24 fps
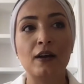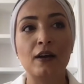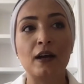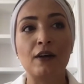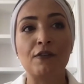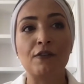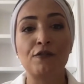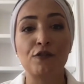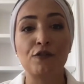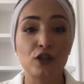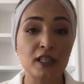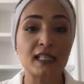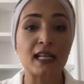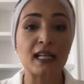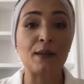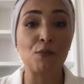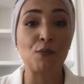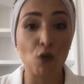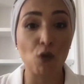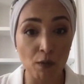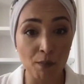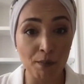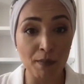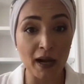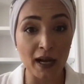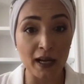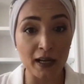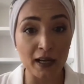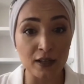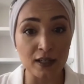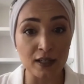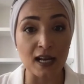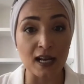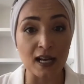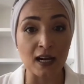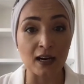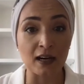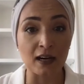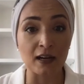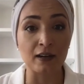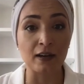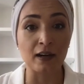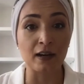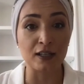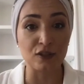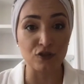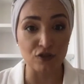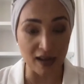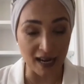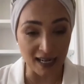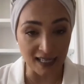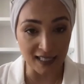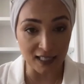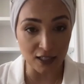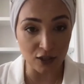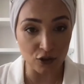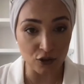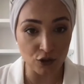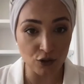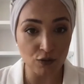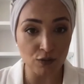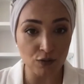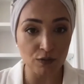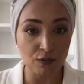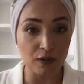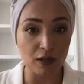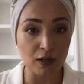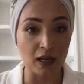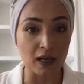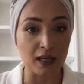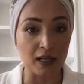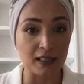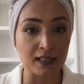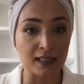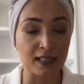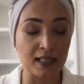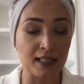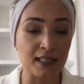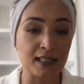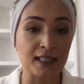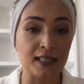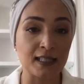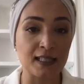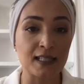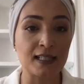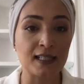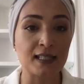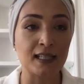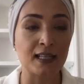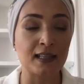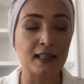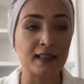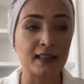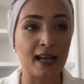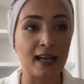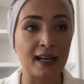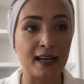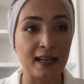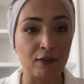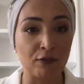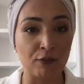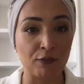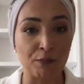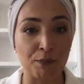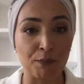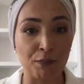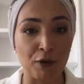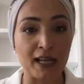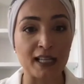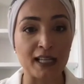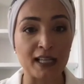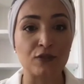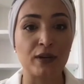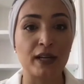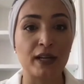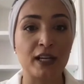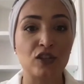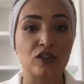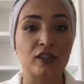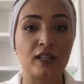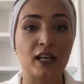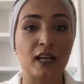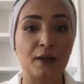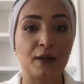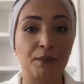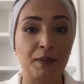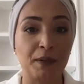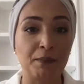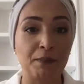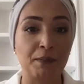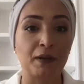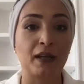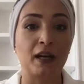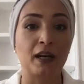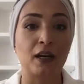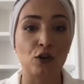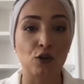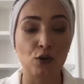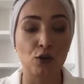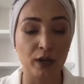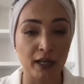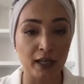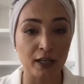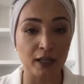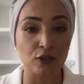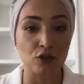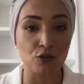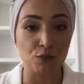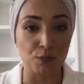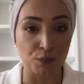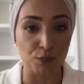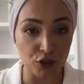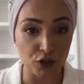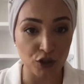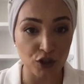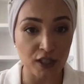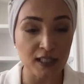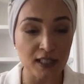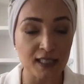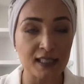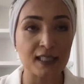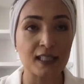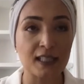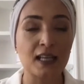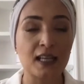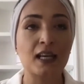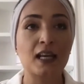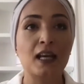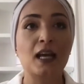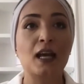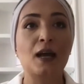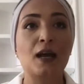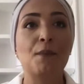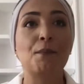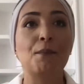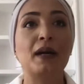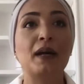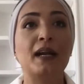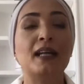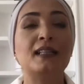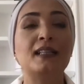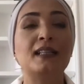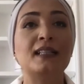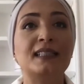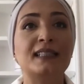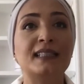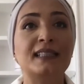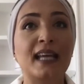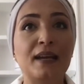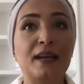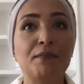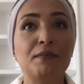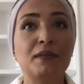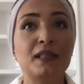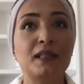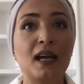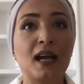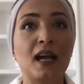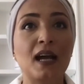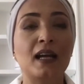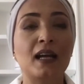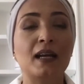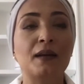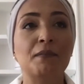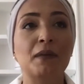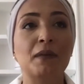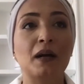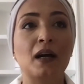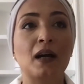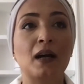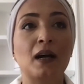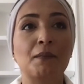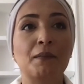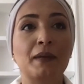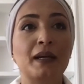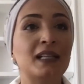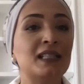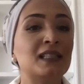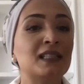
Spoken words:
first-time home buyers are attracted to, since it is in that price range that people are looking to purchase. But at the same time, it's a